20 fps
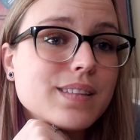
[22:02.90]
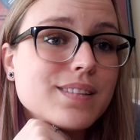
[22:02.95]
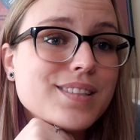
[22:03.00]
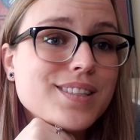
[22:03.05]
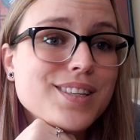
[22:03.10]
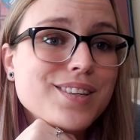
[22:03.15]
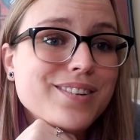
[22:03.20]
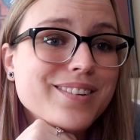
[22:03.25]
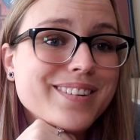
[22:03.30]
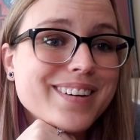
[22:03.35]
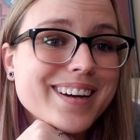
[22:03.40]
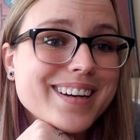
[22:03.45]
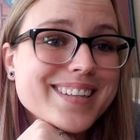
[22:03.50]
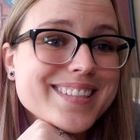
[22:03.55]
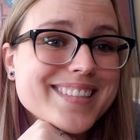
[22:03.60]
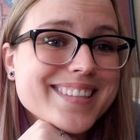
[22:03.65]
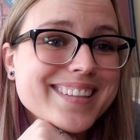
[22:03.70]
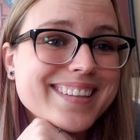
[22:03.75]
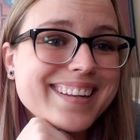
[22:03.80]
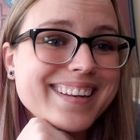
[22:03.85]
see you
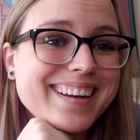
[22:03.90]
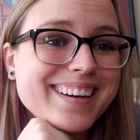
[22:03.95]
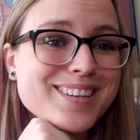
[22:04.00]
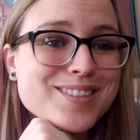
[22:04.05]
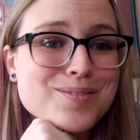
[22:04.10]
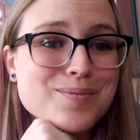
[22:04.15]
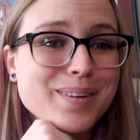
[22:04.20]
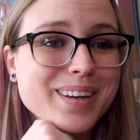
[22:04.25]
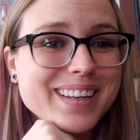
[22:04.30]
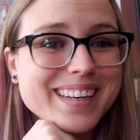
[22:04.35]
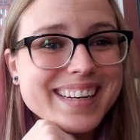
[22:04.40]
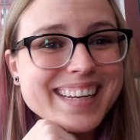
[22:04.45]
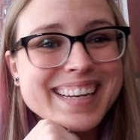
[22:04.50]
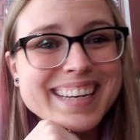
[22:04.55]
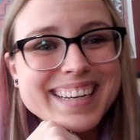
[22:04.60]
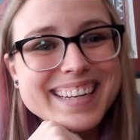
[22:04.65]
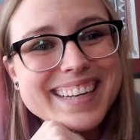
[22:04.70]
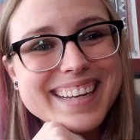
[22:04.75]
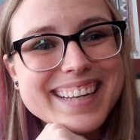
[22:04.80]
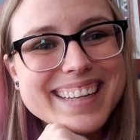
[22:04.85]
guys in the next one.
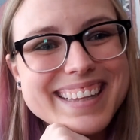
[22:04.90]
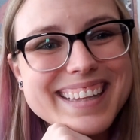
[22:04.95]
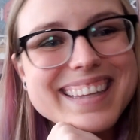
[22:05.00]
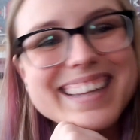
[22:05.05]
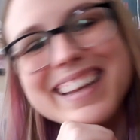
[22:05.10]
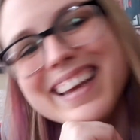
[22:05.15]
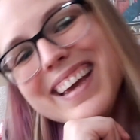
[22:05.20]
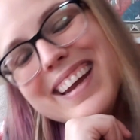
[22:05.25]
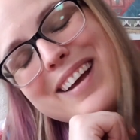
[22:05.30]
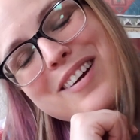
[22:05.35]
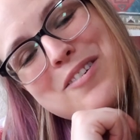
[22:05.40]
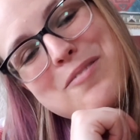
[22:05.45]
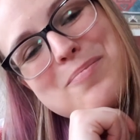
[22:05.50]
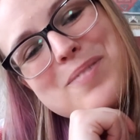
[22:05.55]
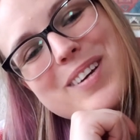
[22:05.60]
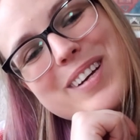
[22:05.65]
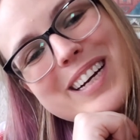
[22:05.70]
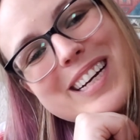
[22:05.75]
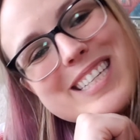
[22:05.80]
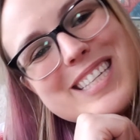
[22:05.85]
And I hope
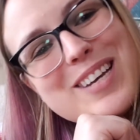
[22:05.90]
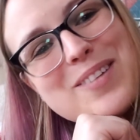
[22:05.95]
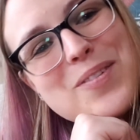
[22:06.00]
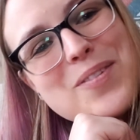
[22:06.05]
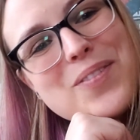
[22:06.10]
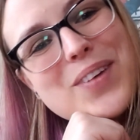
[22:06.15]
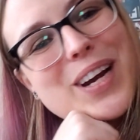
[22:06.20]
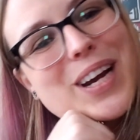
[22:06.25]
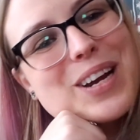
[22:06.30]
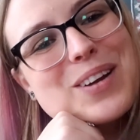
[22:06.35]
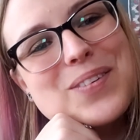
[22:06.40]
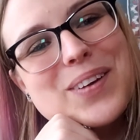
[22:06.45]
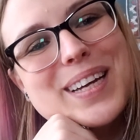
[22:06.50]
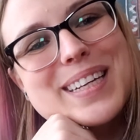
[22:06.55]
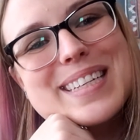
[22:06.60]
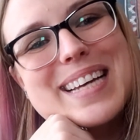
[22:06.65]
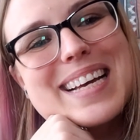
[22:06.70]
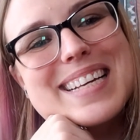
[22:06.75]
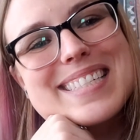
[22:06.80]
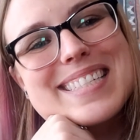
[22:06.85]
you guys have a very
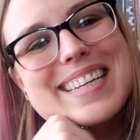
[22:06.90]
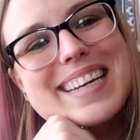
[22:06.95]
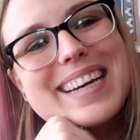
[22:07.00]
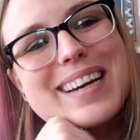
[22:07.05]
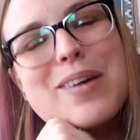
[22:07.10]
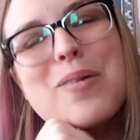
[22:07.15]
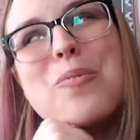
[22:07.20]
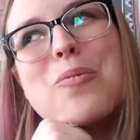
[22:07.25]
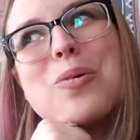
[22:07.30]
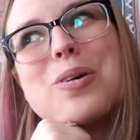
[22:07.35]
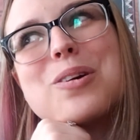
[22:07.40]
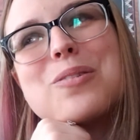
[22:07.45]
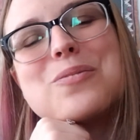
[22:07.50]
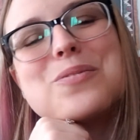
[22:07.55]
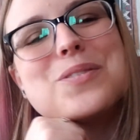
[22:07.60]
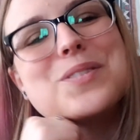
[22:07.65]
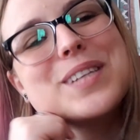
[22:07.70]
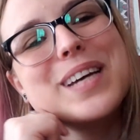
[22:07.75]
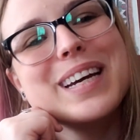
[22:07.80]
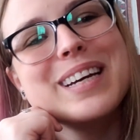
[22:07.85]
fantastic,
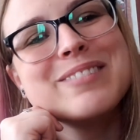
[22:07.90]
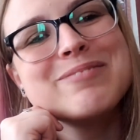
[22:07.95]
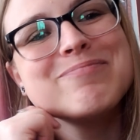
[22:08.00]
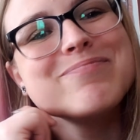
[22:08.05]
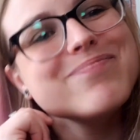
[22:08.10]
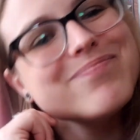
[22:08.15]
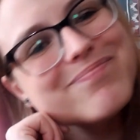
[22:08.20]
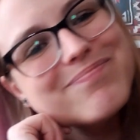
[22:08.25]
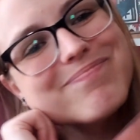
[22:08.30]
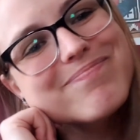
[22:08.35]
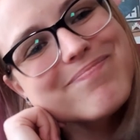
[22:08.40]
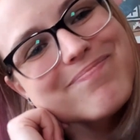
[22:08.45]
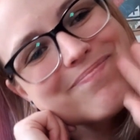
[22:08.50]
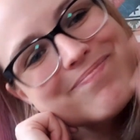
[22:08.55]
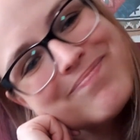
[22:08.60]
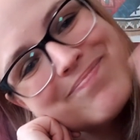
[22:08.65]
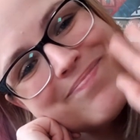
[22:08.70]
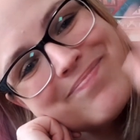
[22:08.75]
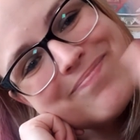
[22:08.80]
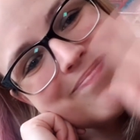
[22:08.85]
wonderful day.
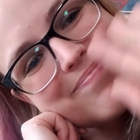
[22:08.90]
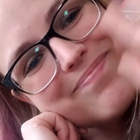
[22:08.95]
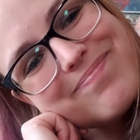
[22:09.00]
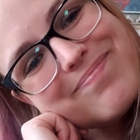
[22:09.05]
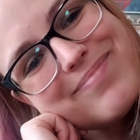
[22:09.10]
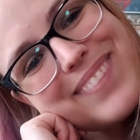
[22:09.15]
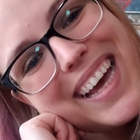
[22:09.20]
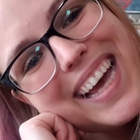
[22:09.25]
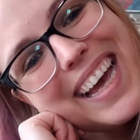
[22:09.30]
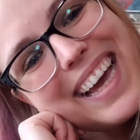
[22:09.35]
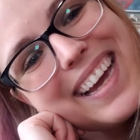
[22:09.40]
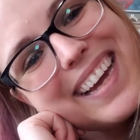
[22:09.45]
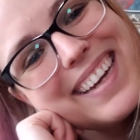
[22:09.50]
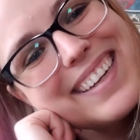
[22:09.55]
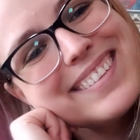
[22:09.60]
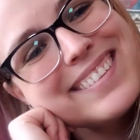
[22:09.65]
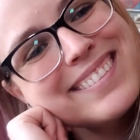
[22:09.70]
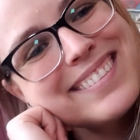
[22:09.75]
Bye.